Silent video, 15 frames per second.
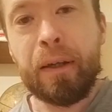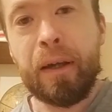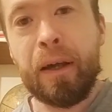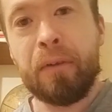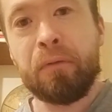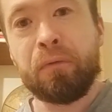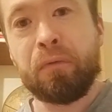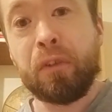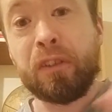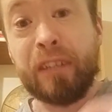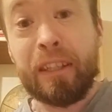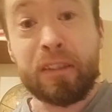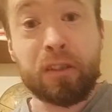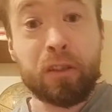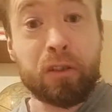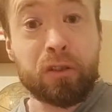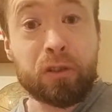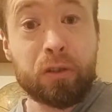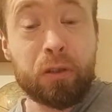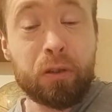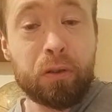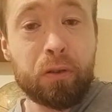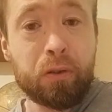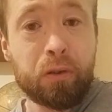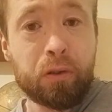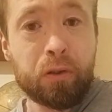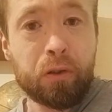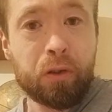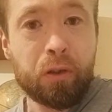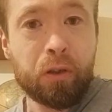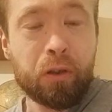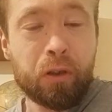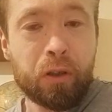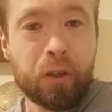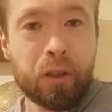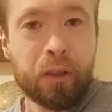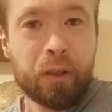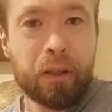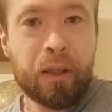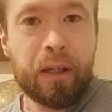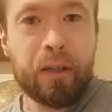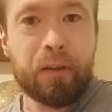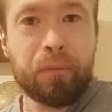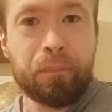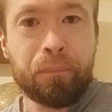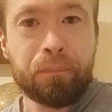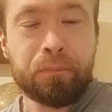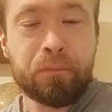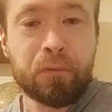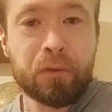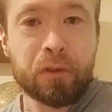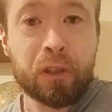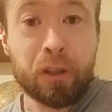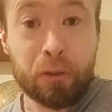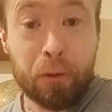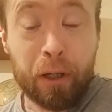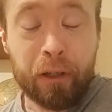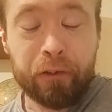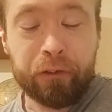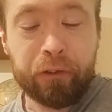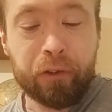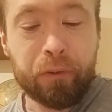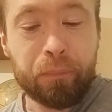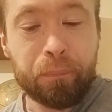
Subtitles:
and for the settlers in the US.